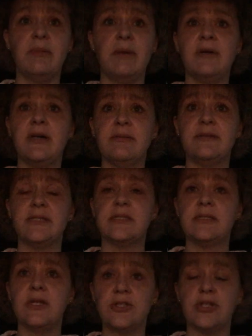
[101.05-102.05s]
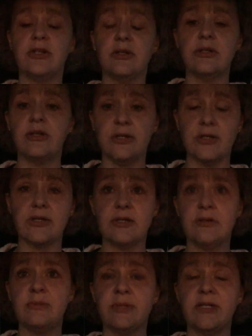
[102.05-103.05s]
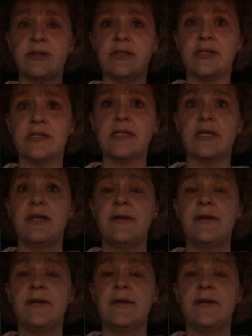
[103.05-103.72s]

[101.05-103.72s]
My mom is such a good cook. Oh my goodness.